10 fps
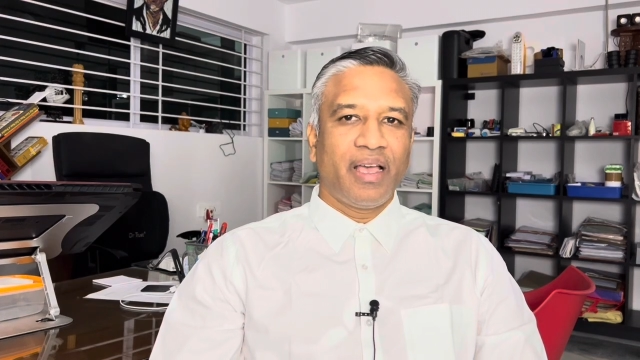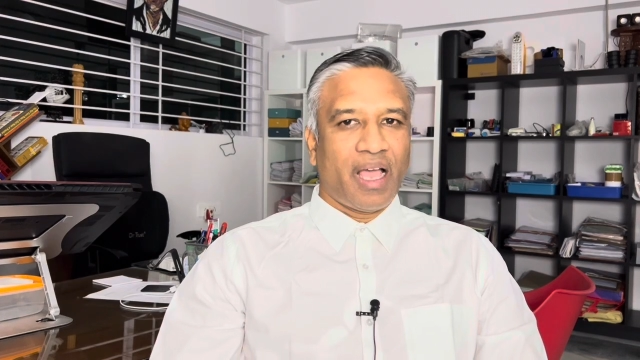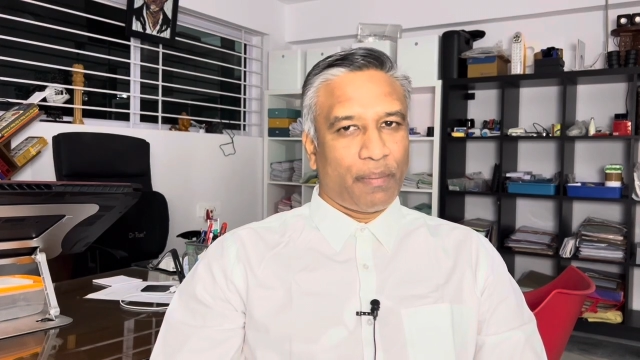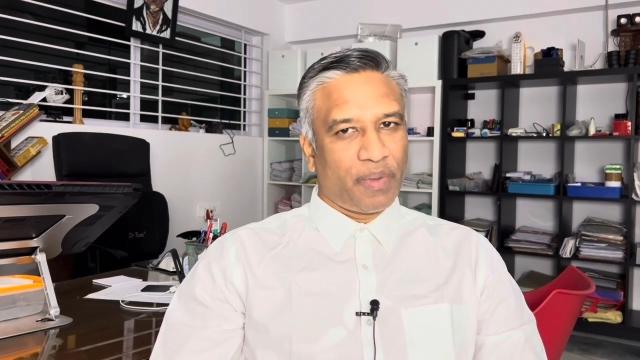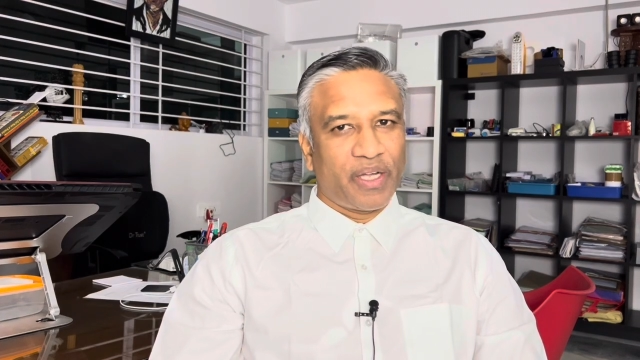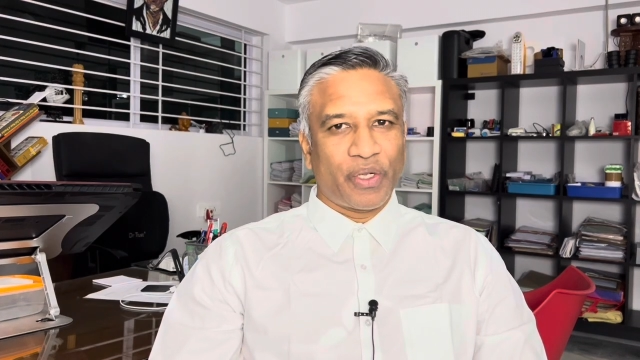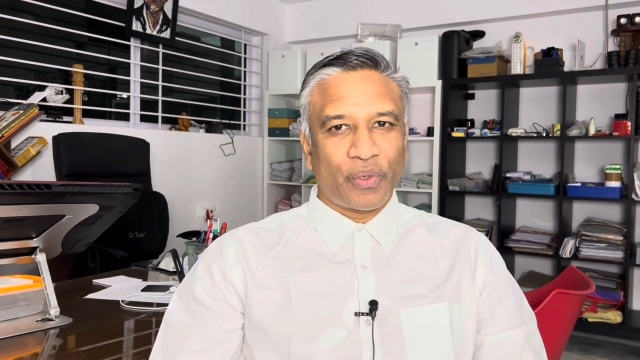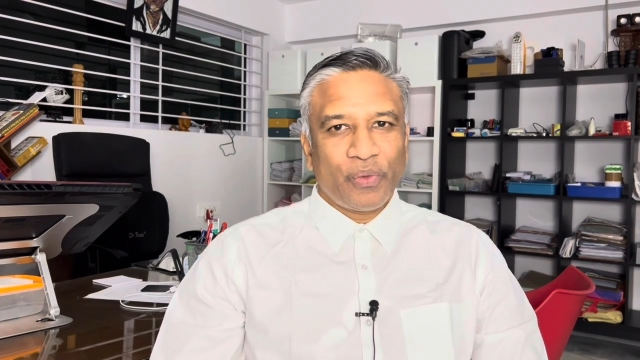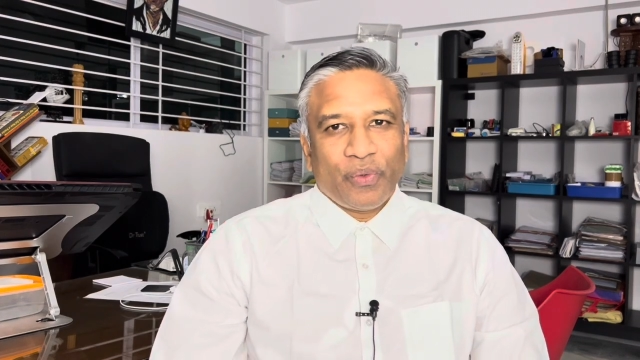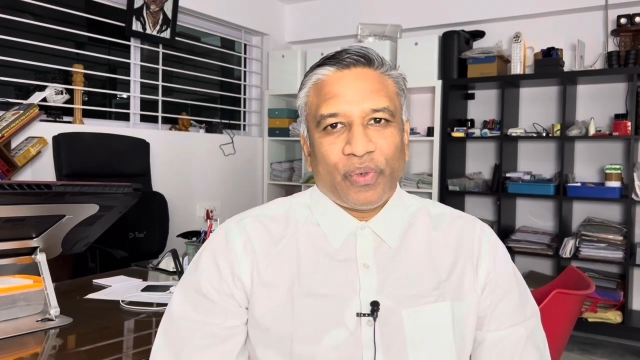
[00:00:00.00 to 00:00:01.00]
applied to
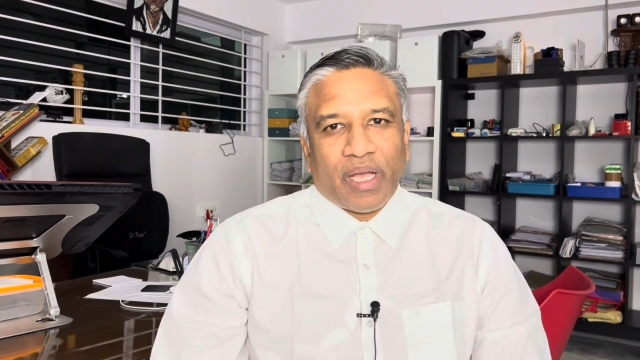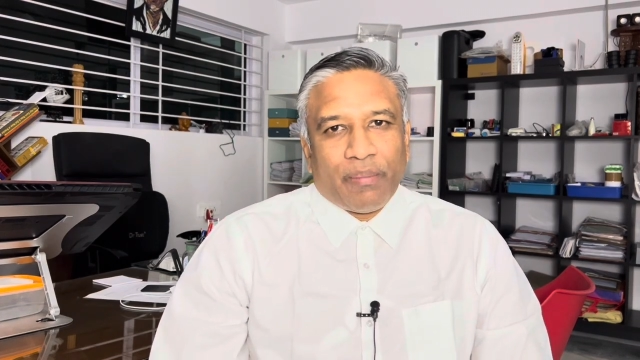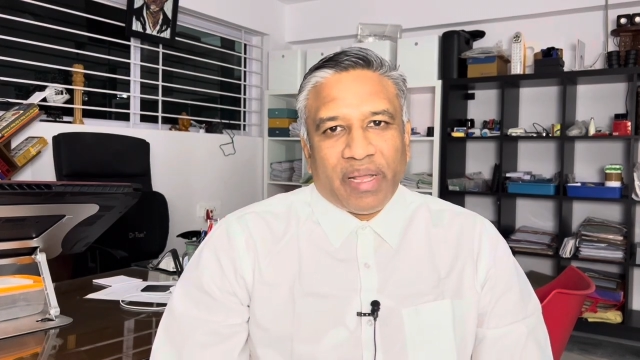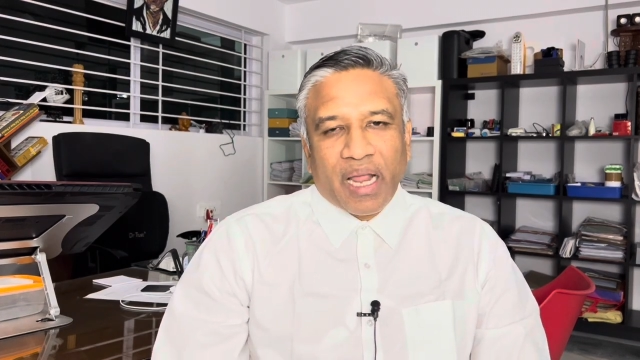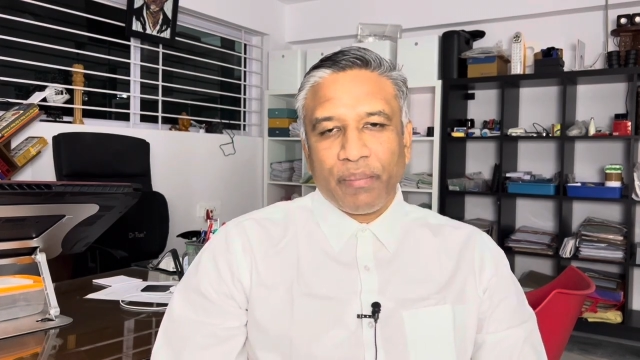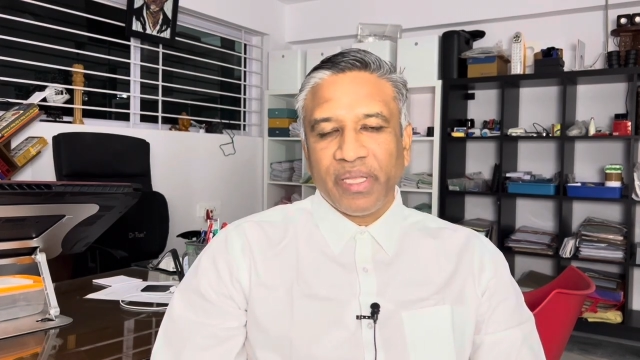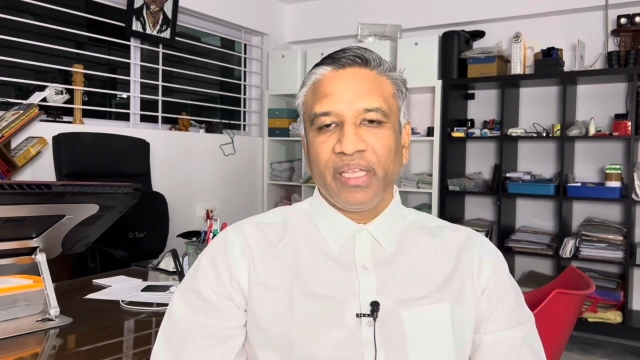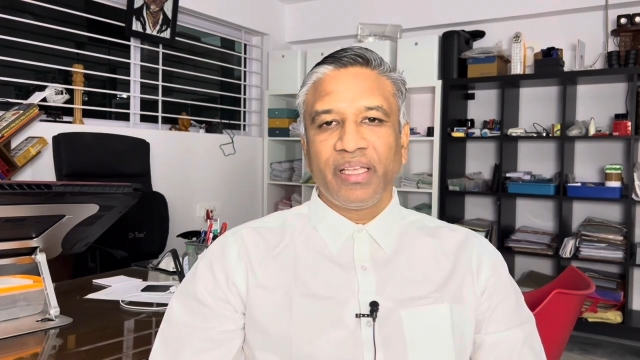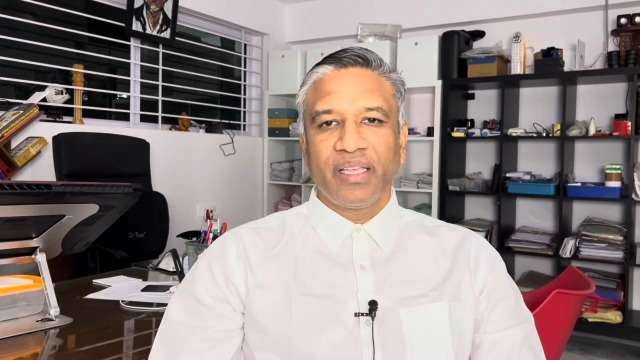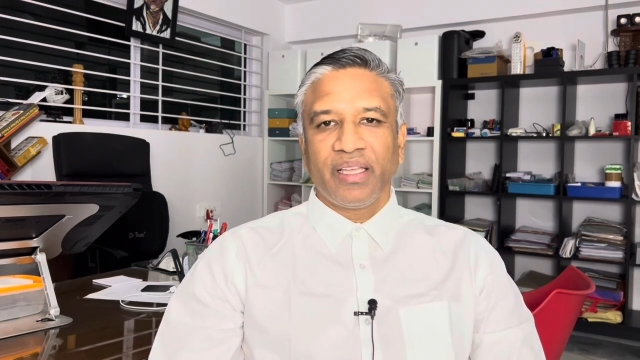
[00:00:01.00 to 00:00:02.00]
a Benami
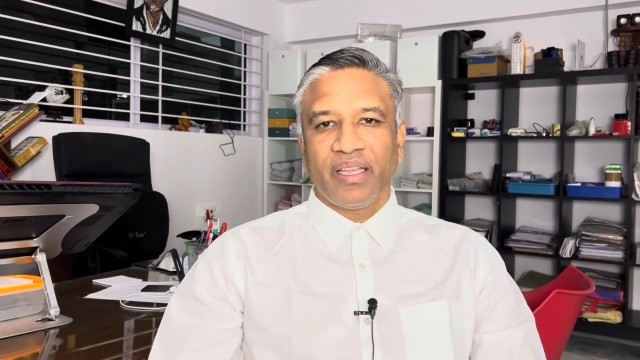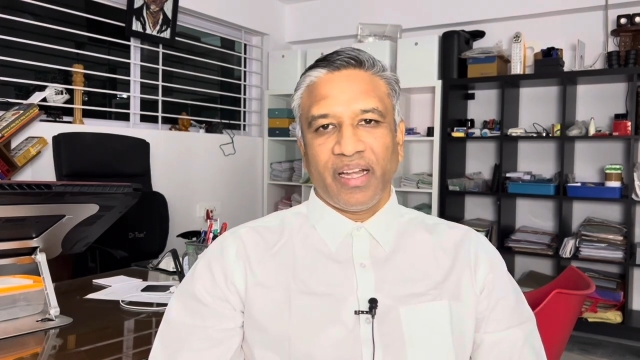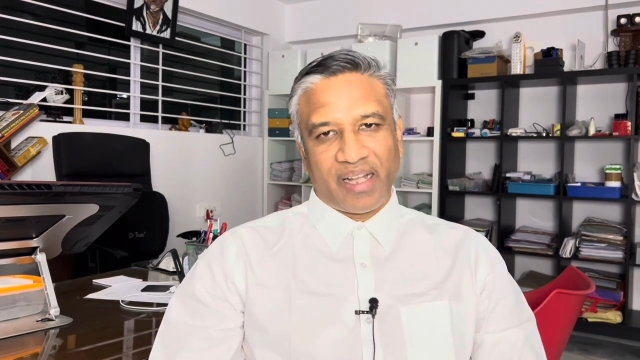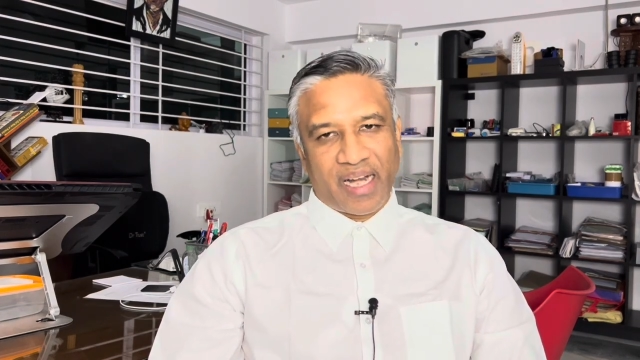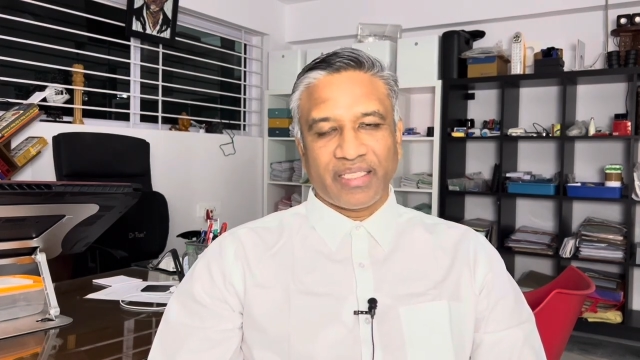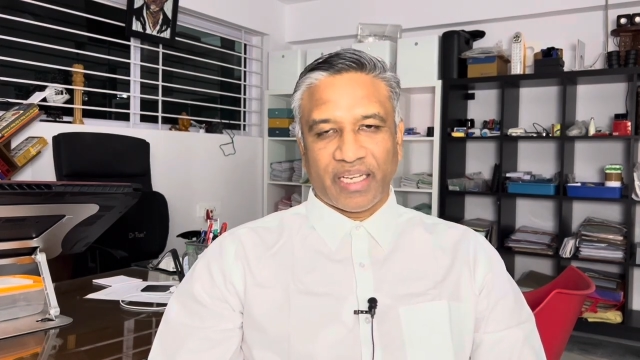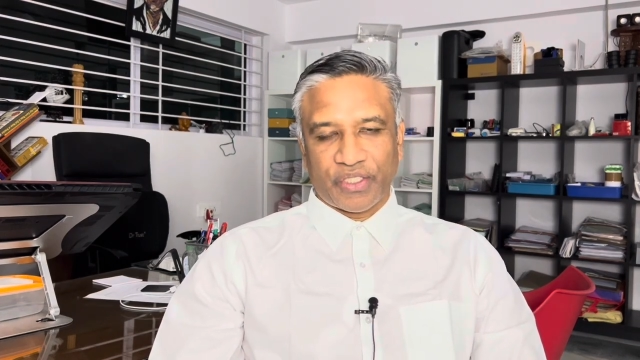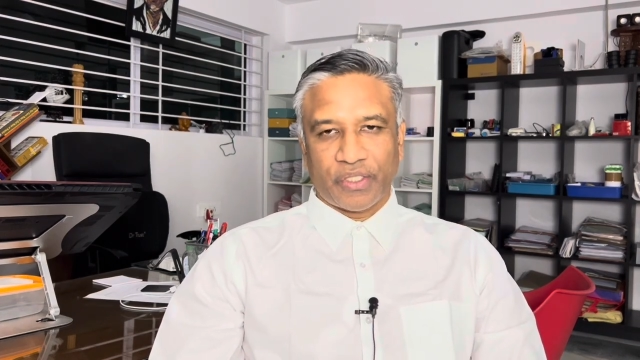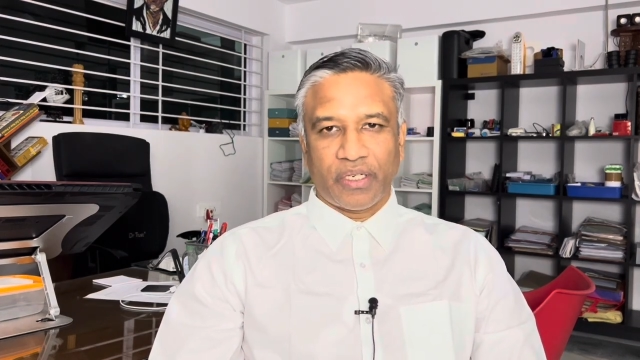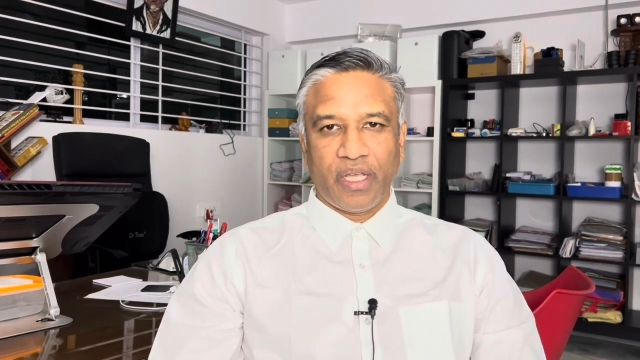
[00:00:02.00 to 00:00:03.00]

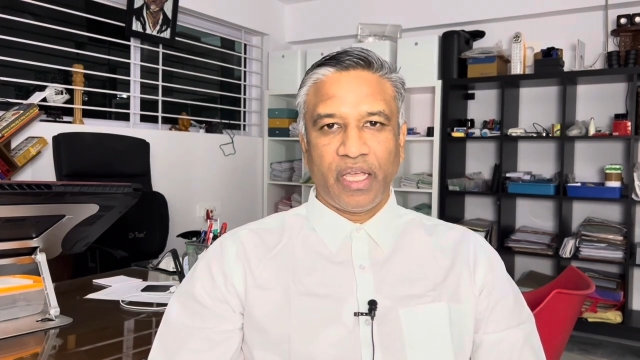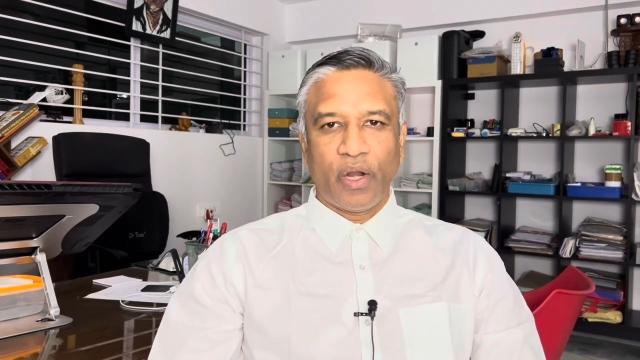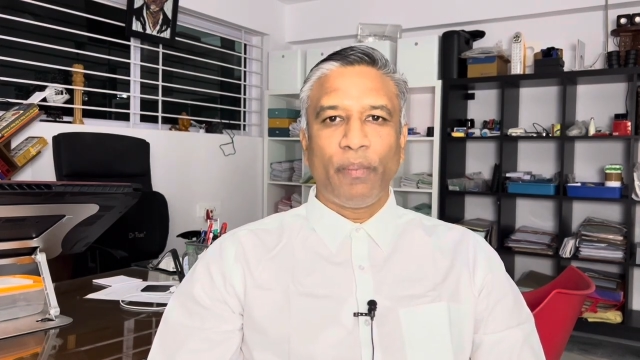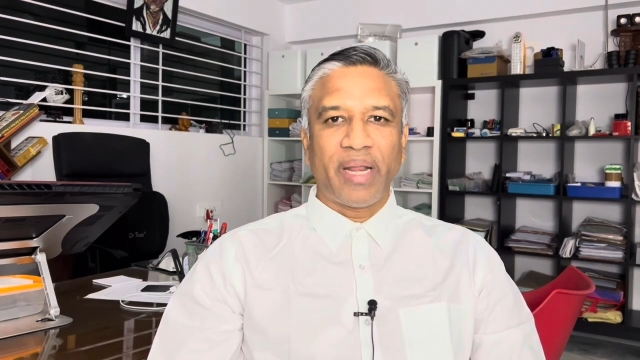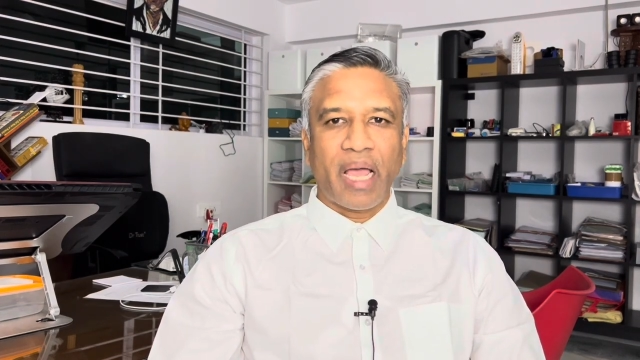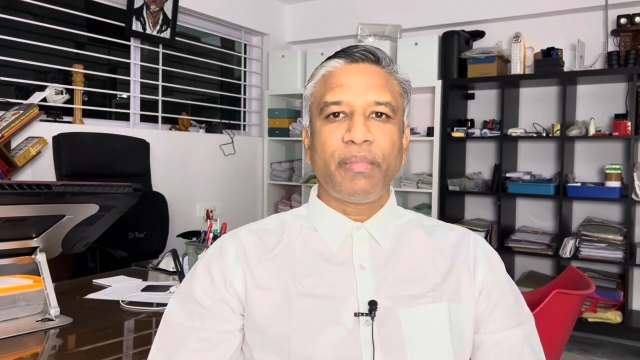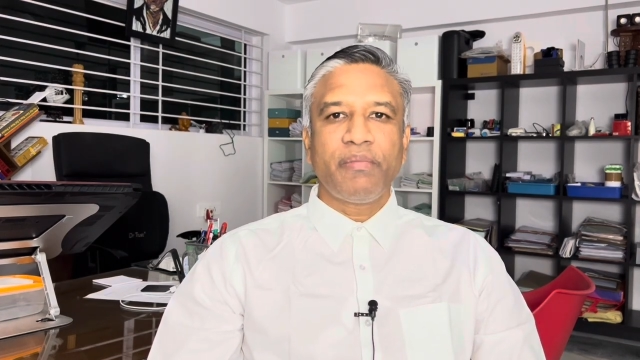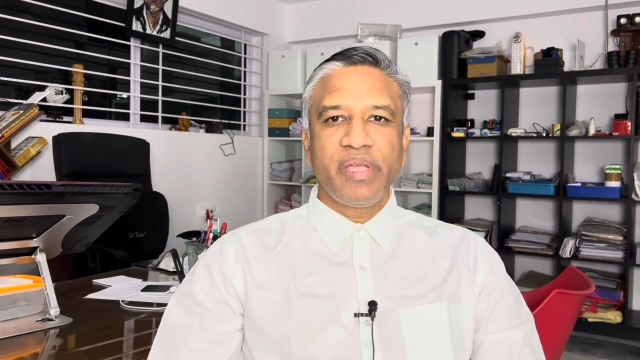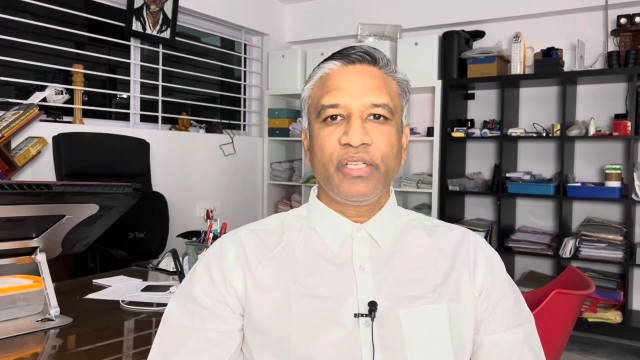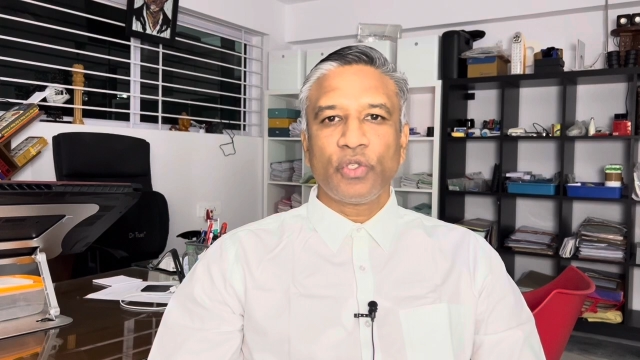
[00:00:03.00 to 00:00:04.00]
transaction. Now, Benami
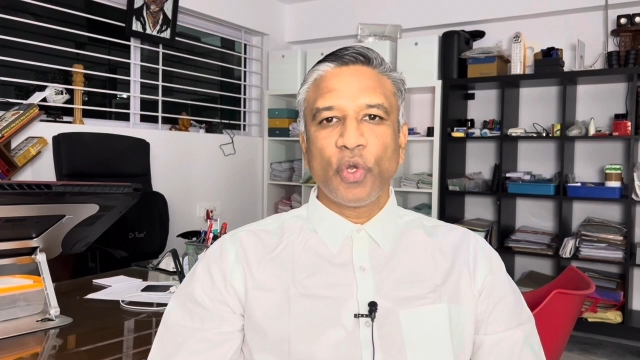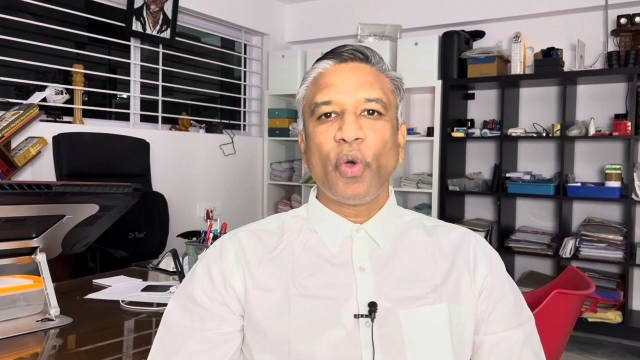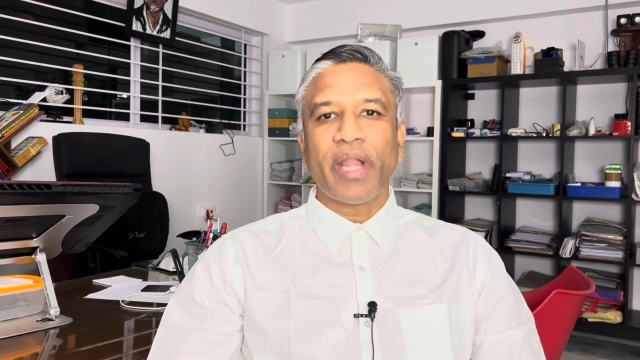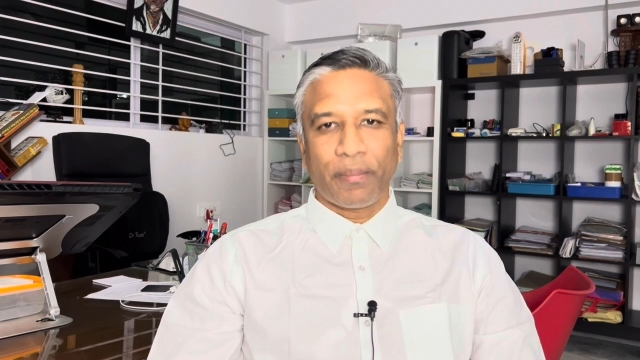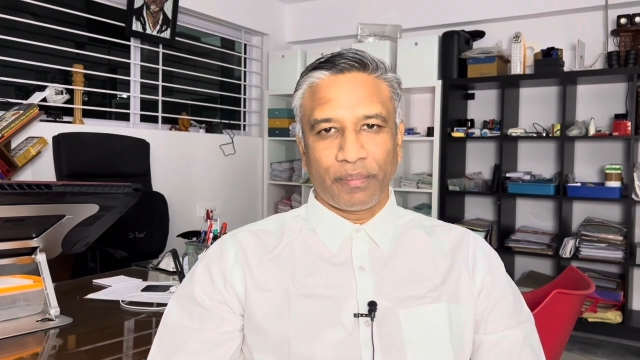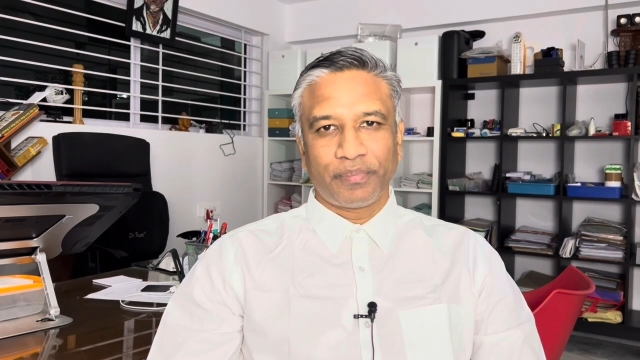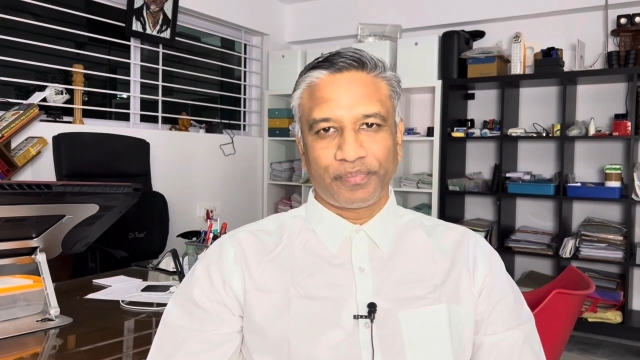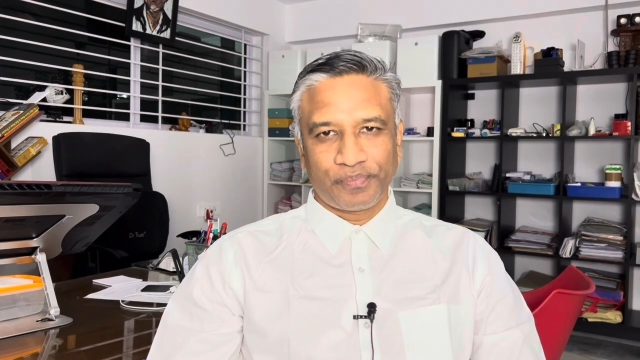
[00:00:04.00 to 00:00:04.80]
means no name.